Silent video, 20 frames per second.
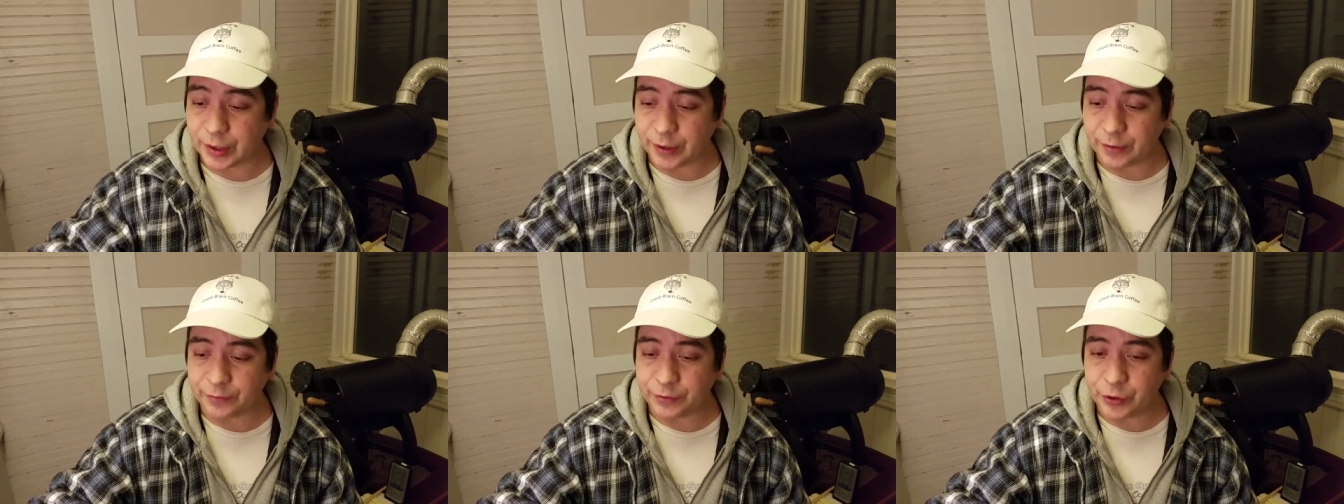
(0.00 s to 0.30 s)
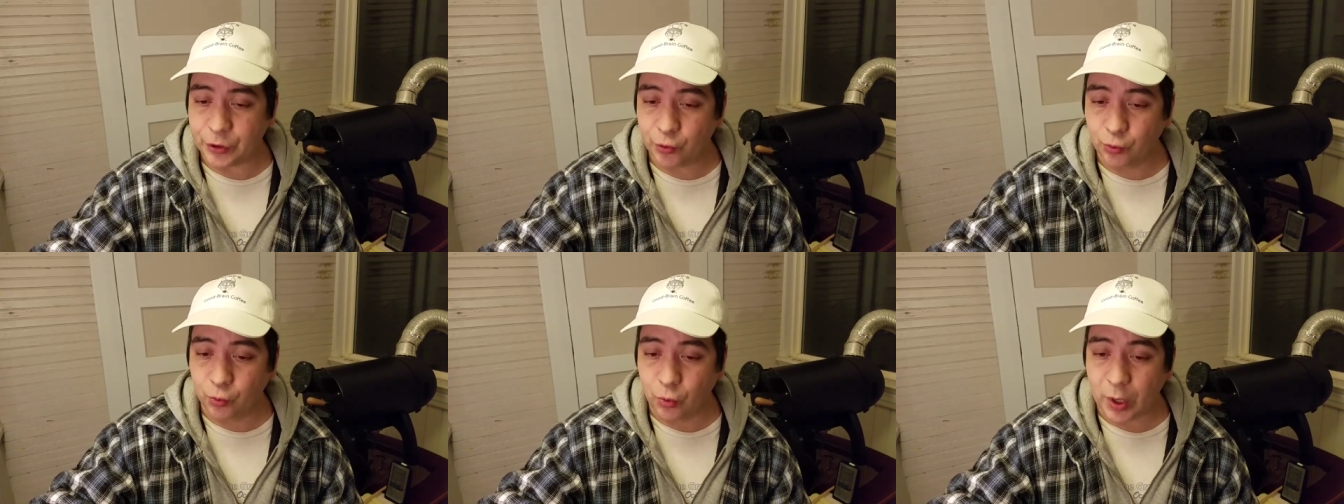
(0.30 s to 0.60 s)
if
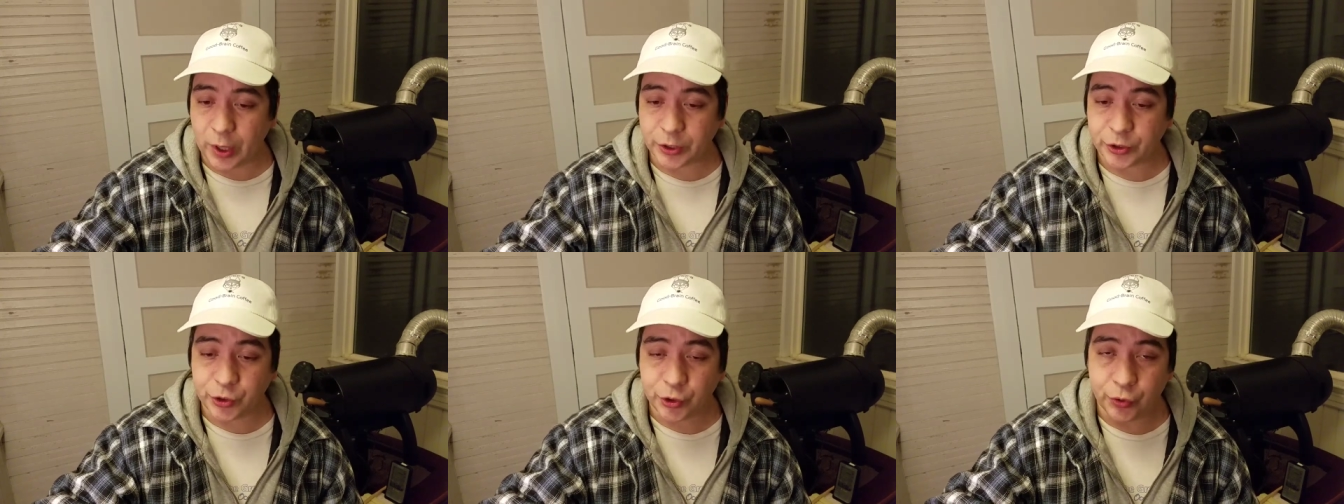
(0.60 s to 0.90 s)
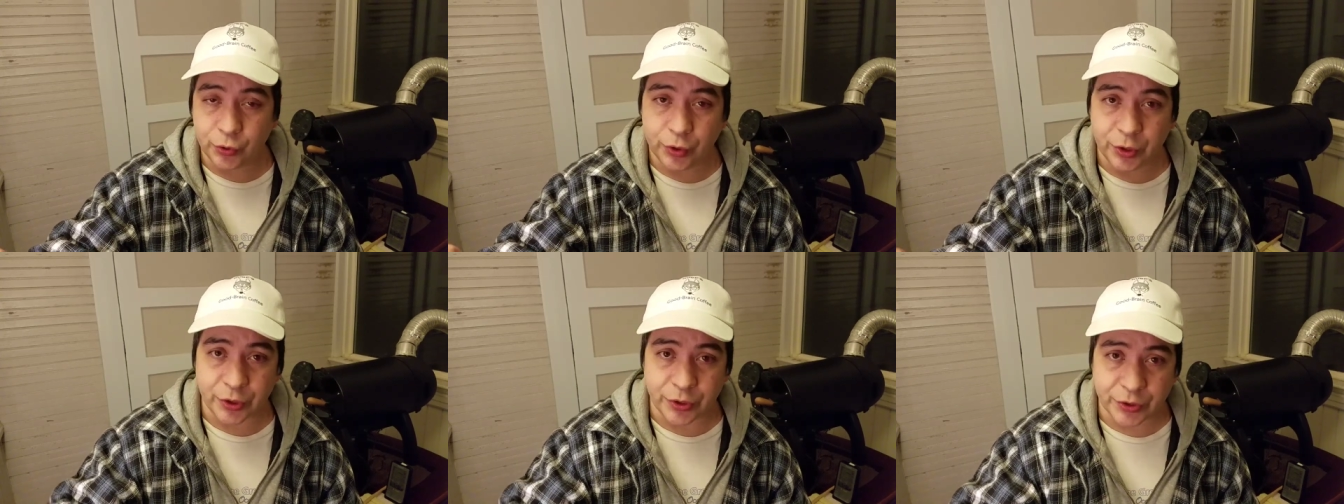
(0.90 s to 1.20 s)
you want
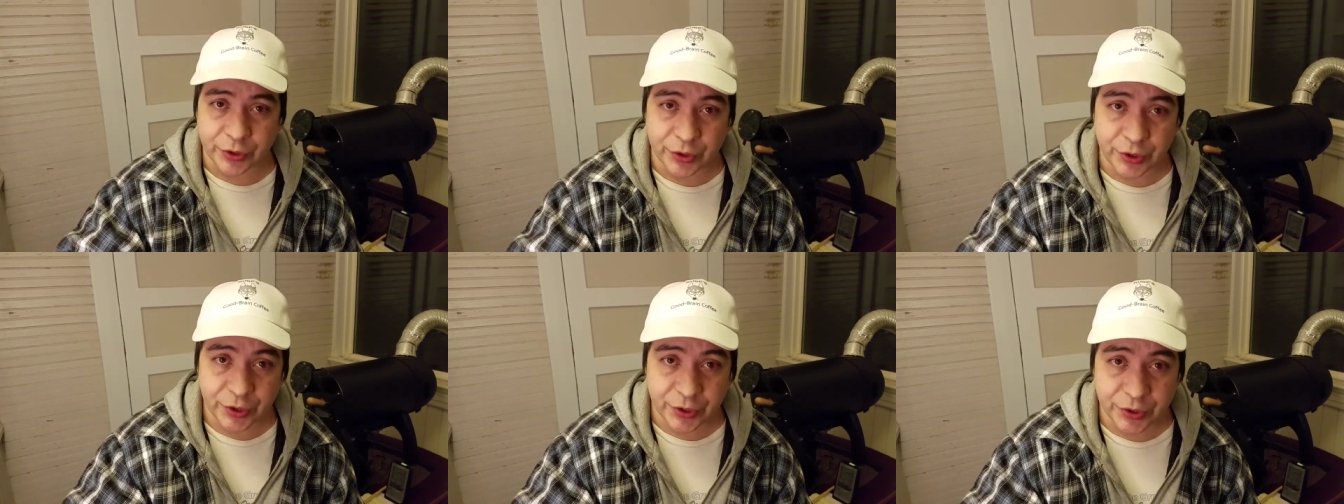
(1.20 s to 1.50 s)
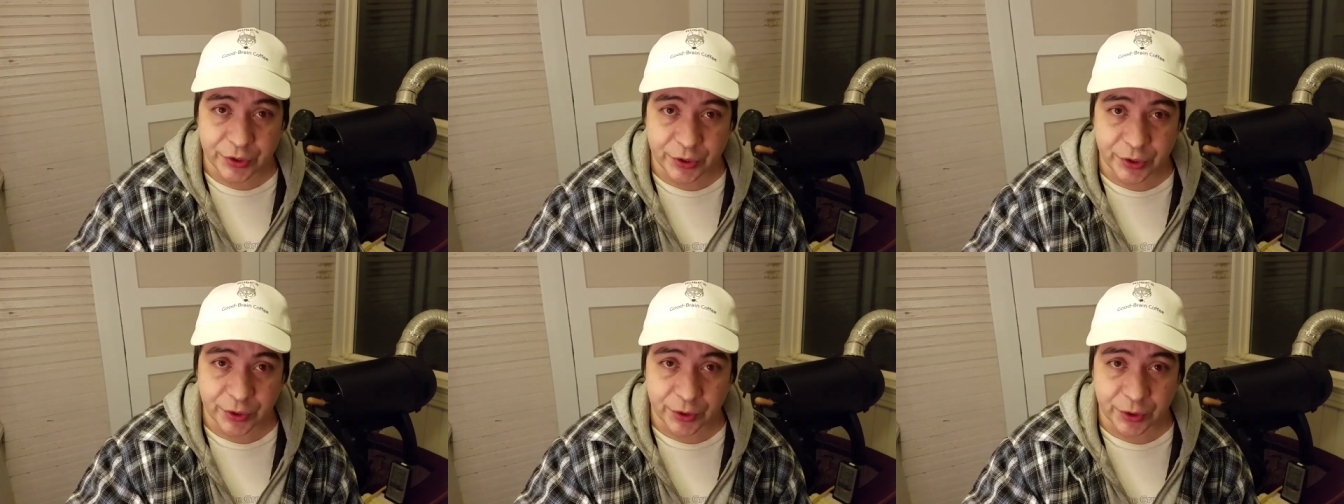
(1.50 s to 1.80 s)
to
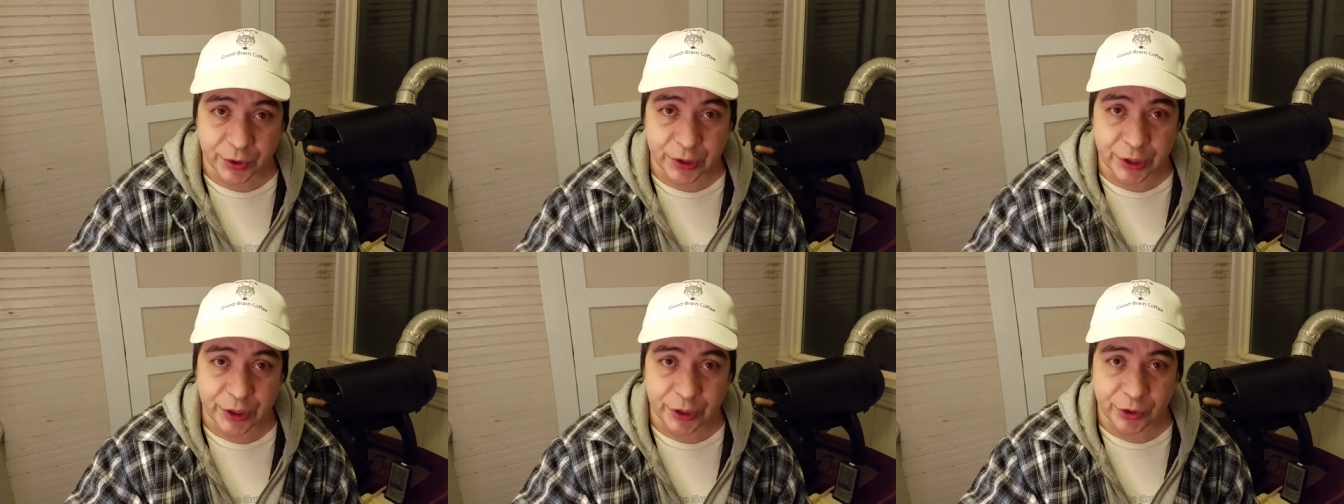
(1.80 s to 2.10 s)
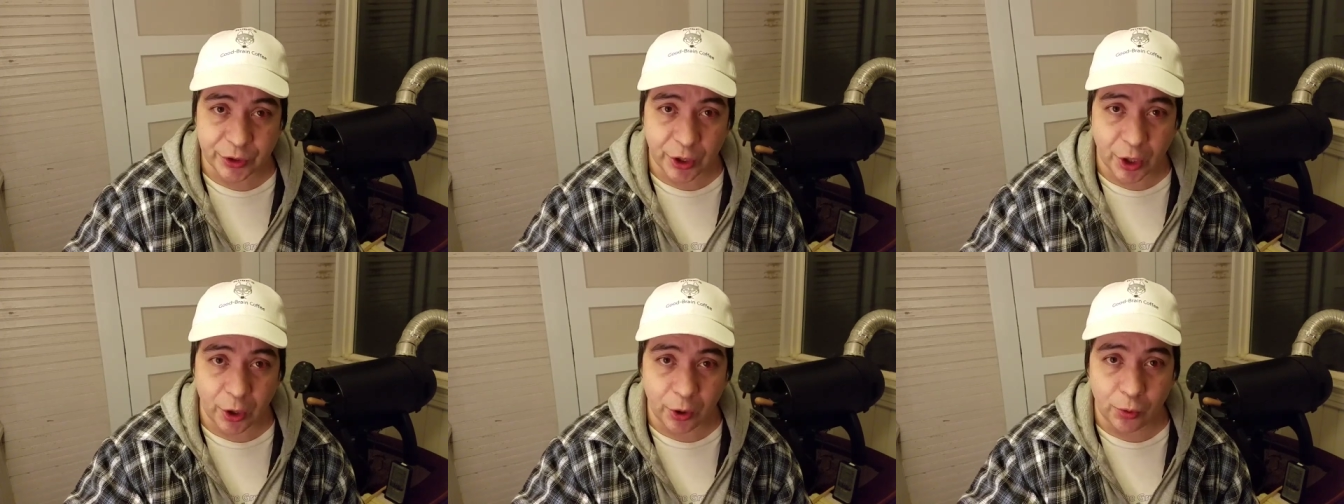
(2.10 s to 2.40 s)
consistently
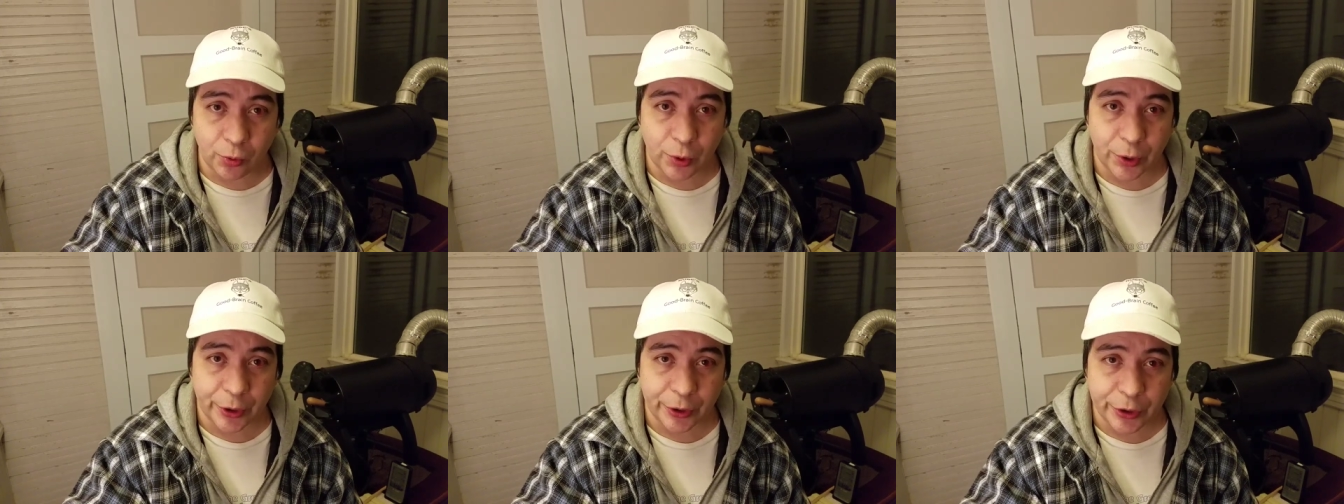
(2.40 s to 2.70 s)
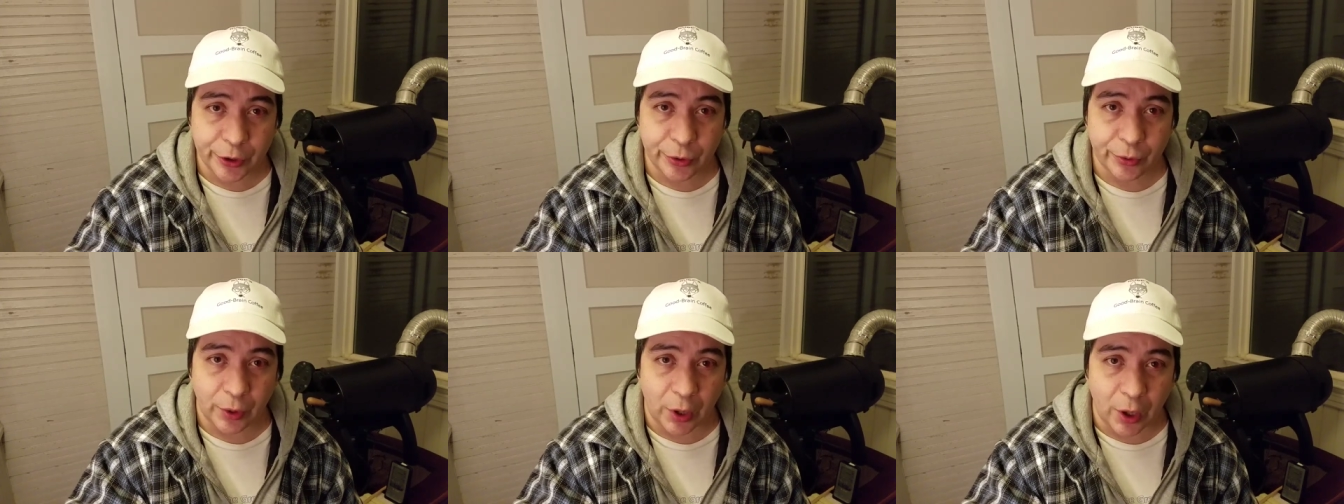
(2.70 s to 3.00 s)
know where
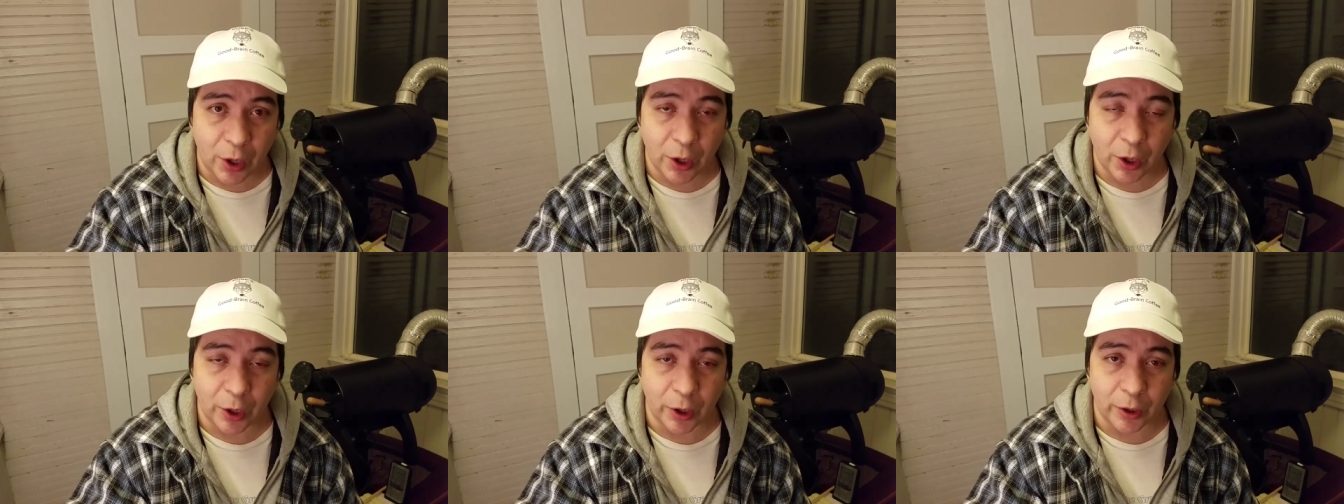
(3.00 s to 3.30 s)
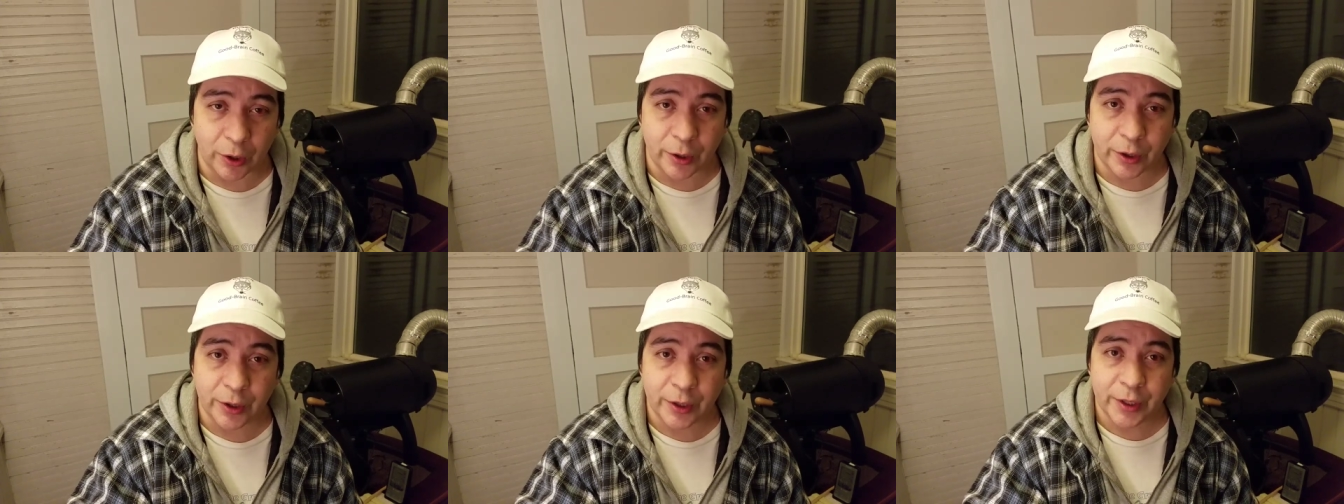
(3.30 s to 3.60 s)
you
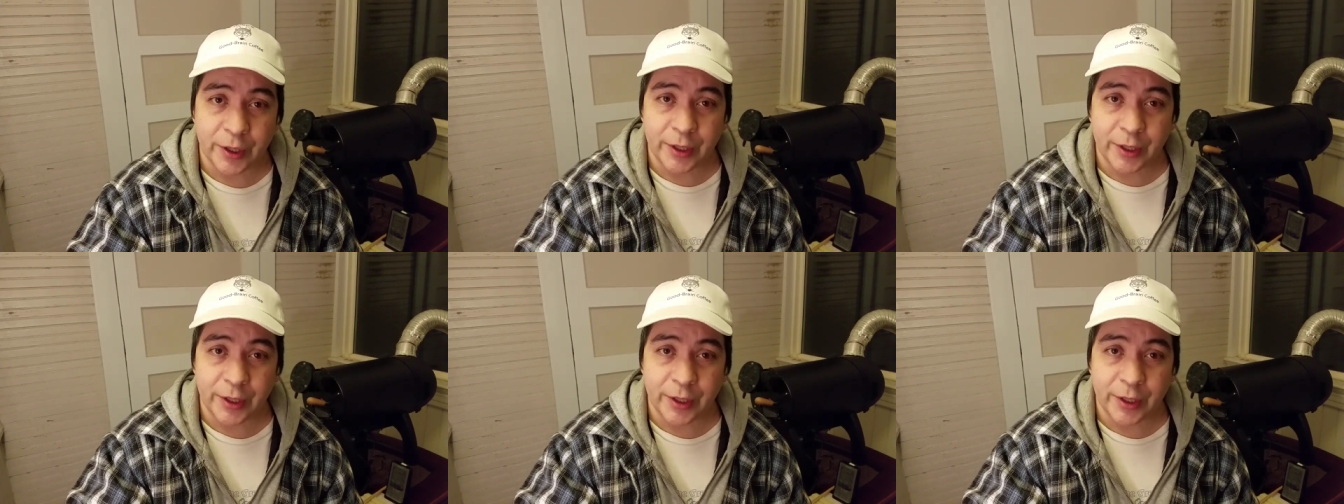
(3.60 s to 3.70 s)
are